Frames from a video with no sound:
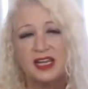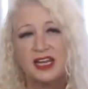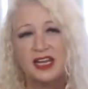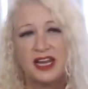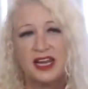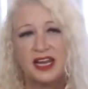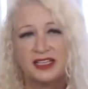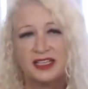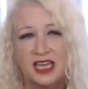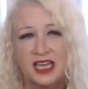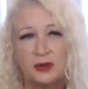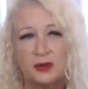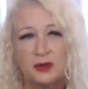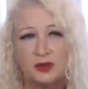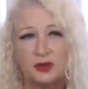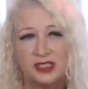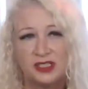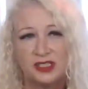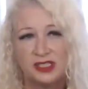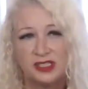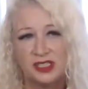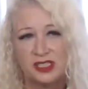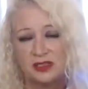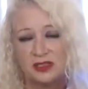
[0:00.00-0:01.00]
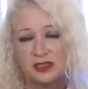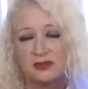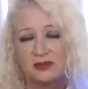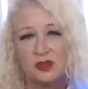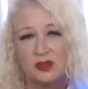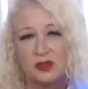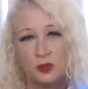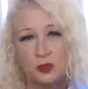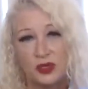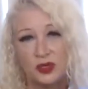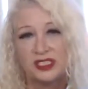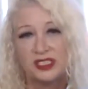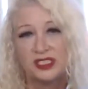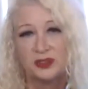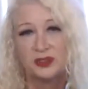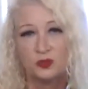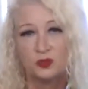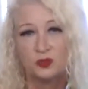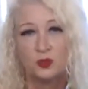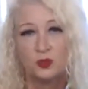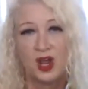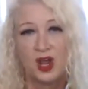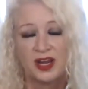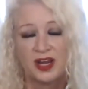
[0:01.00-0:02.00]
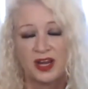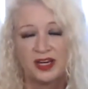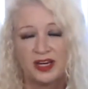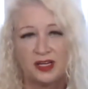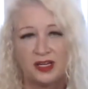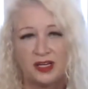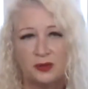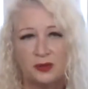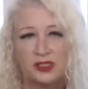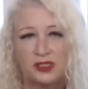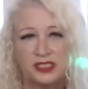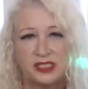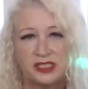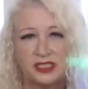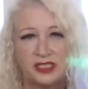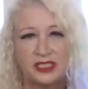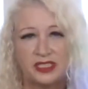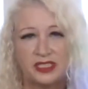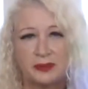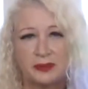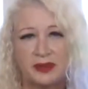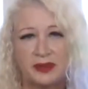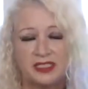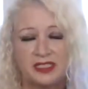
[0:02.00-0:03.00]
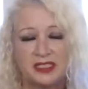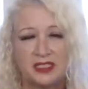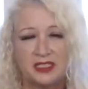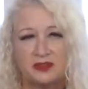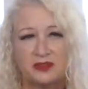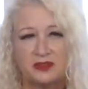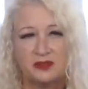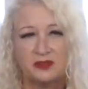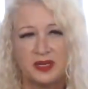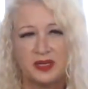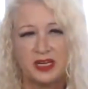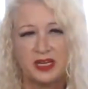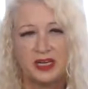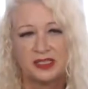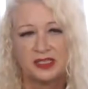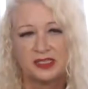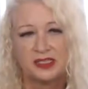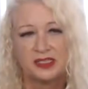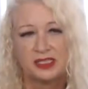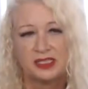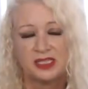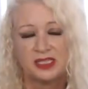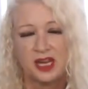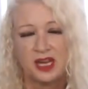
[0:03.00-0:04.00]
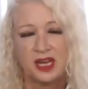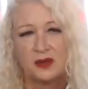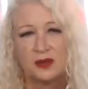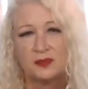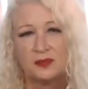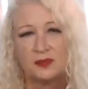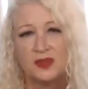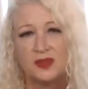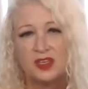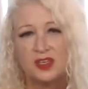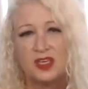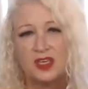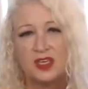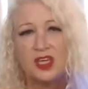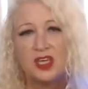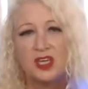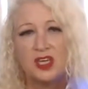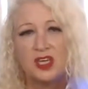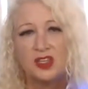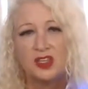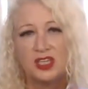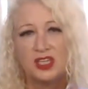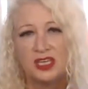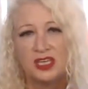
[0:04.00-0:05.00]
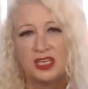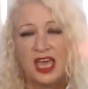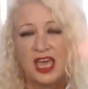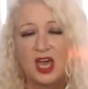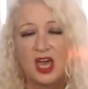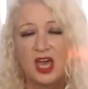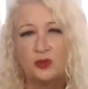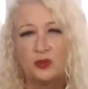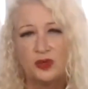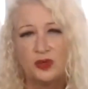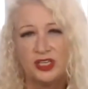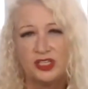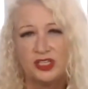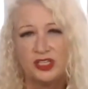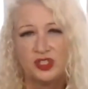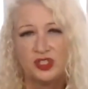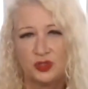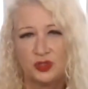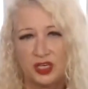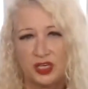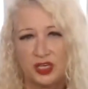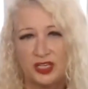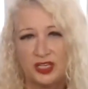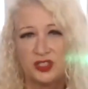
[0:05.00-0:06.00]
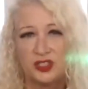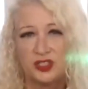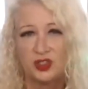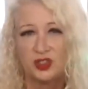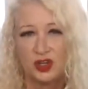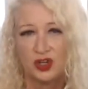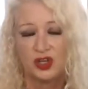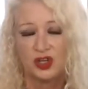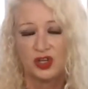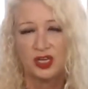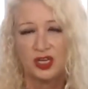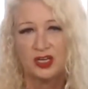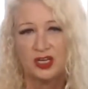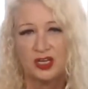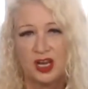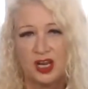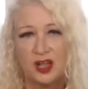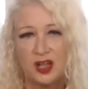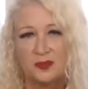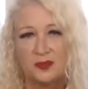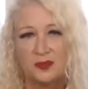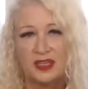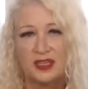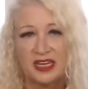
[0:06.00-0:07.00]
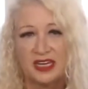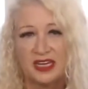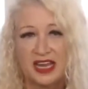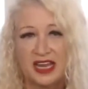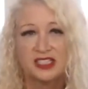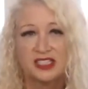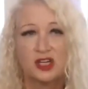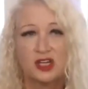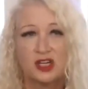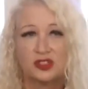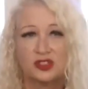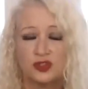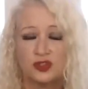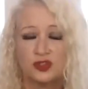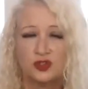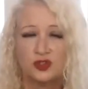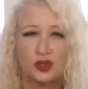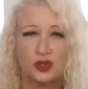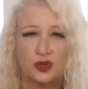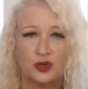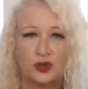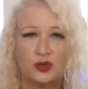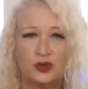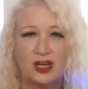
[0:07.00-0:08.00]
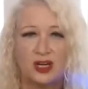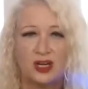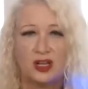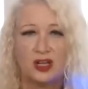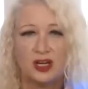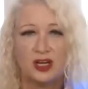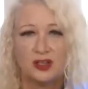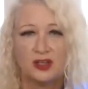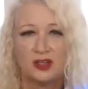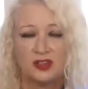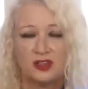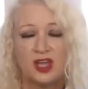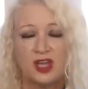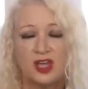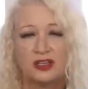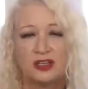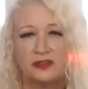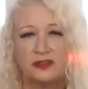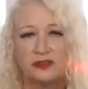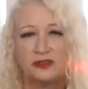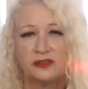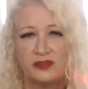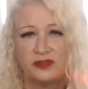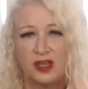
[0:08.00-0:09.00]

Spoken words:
and that was the reason why it was expensive, because the outreach is good. It had Dr. Drew and a lot of